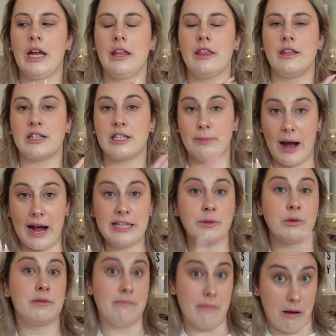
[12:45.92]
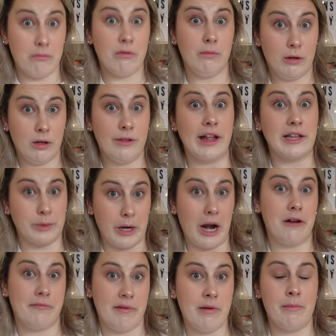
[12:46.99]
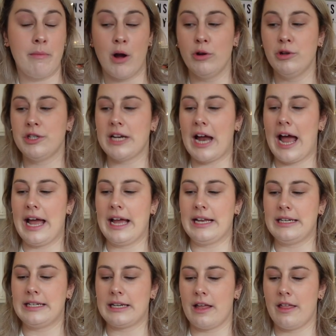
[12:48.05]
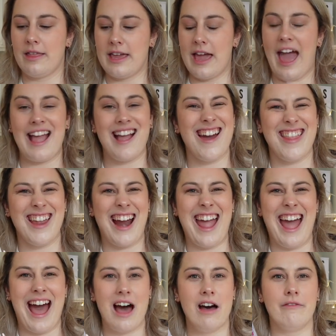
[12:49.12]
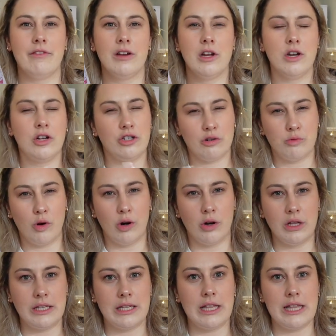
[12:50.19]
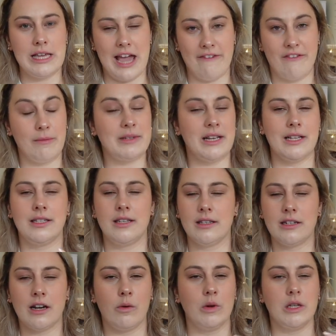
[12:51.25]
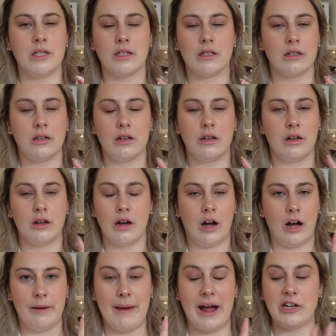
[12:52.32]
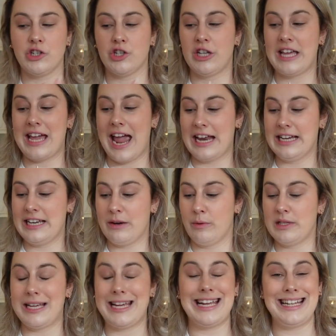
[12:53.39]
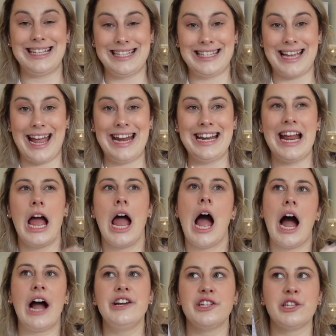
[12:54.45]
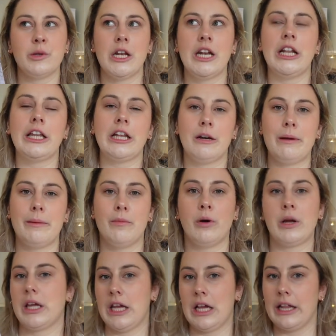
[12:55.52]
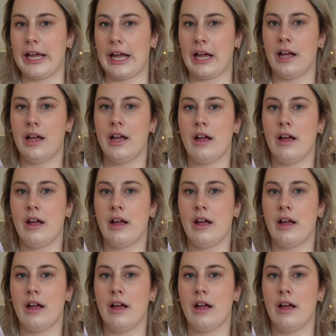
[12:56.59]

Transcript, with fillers: The spice was memorable, that's what I remember most, and the anger that I have towards the FMC sister was unmatched. The ending was insane. I just wanted a little bit more healing